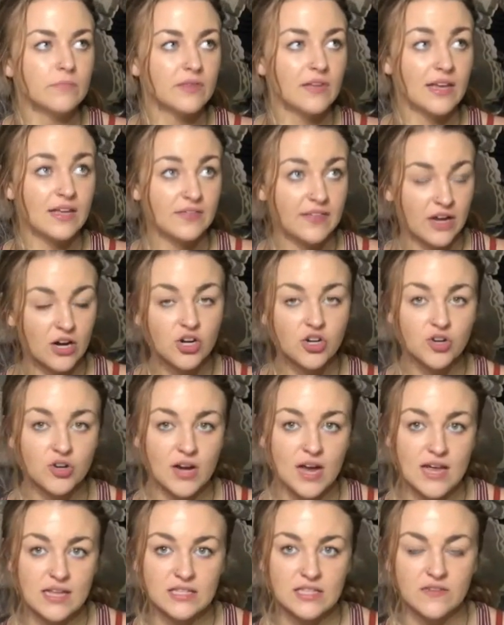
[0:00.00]
like their
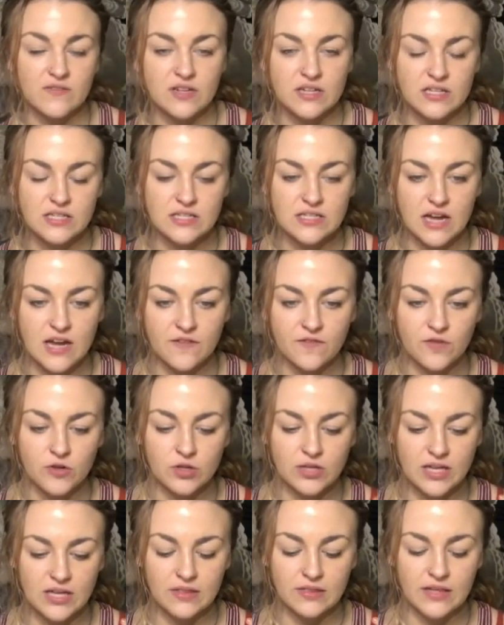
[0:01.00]
creativity is
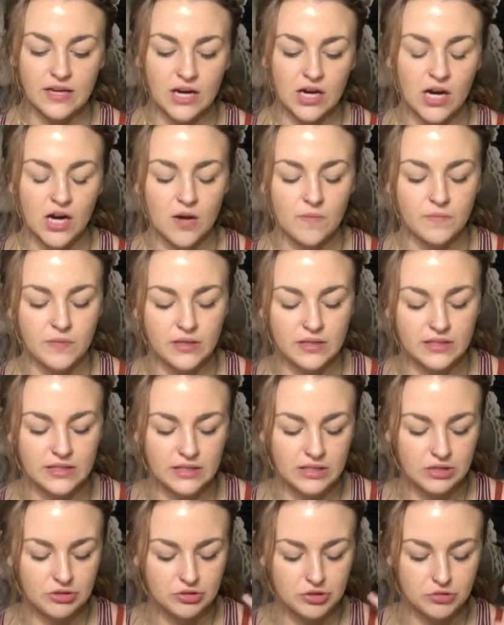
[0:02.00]
stifled and their
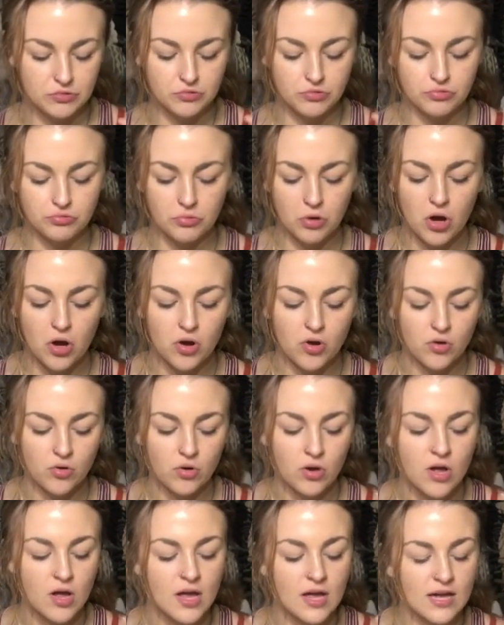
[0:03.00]
ability to
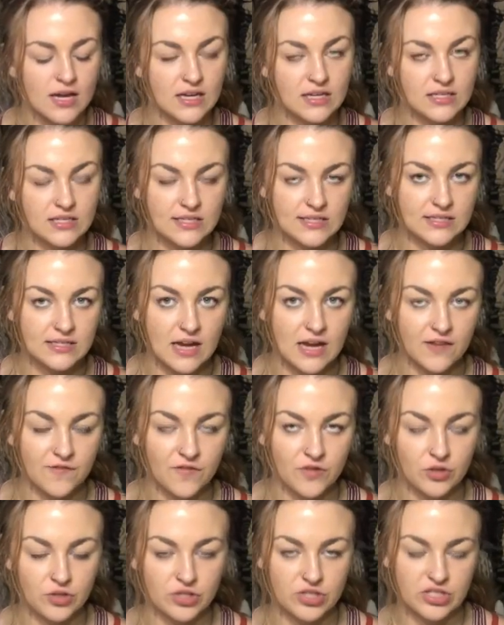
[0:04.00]
grow is
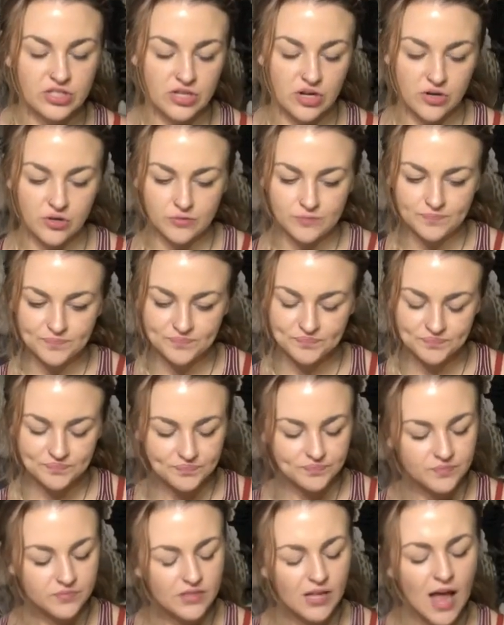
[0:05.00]
stifled. So
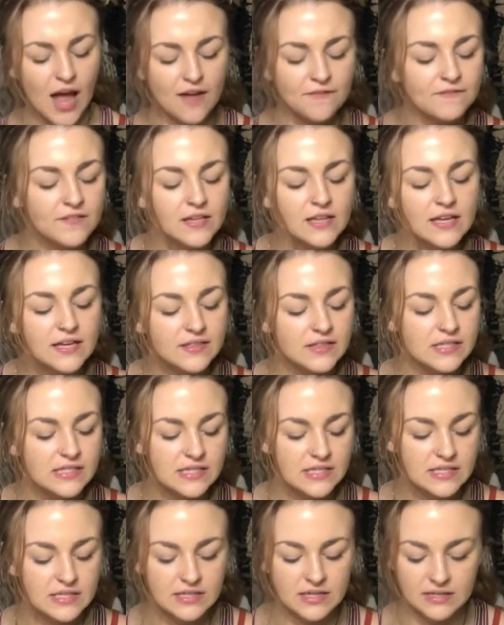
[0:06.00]
I feel like this
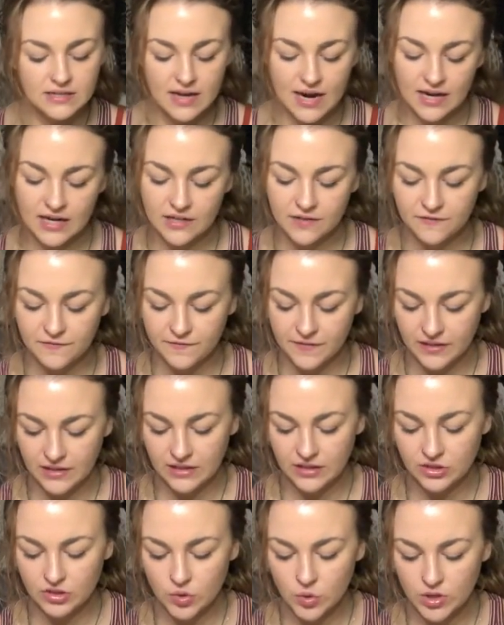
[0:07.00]
isn't a negative
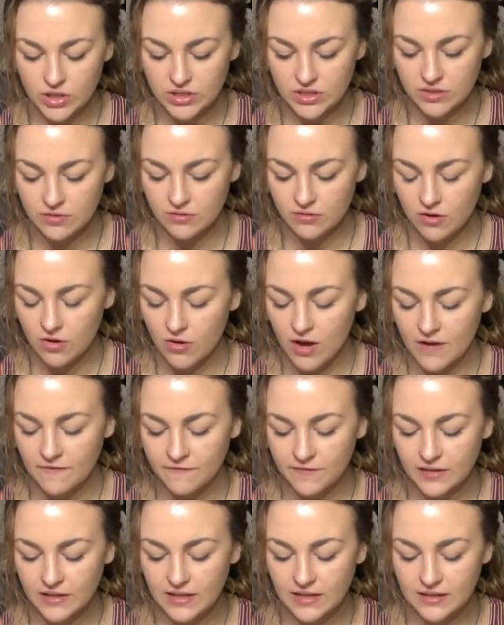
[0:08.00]
feeling towards you though. I
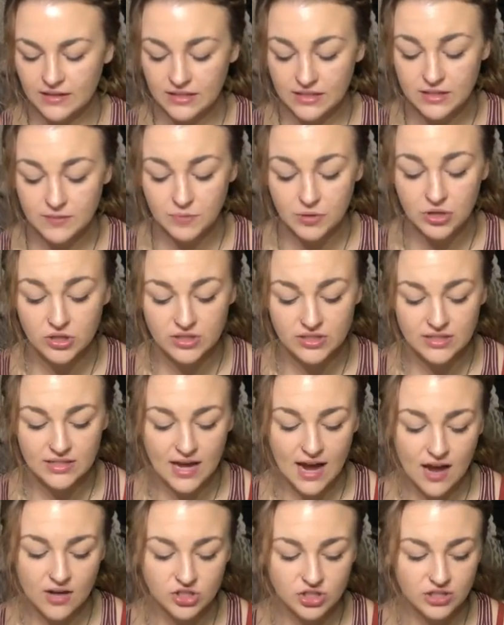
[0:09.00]
feel like this person
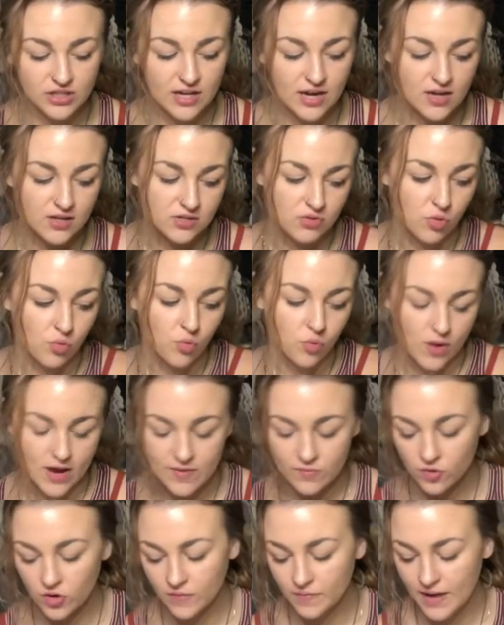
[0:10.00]
actually has way
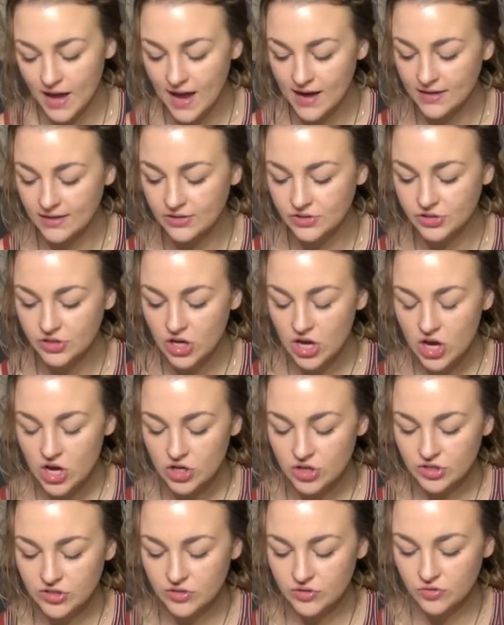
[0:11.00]
more baggage
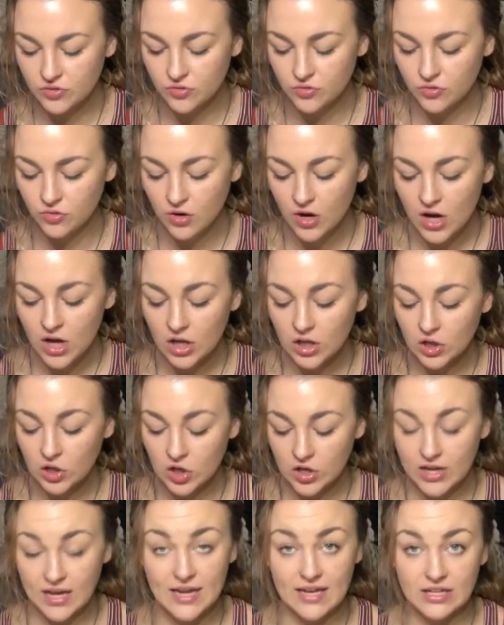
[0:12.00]
to
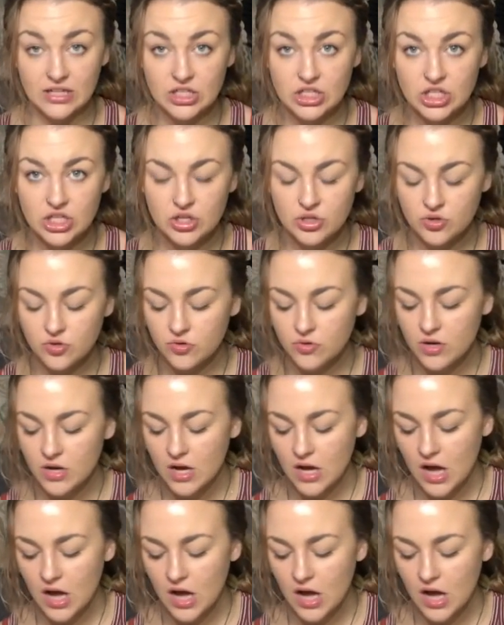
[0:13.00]
look into.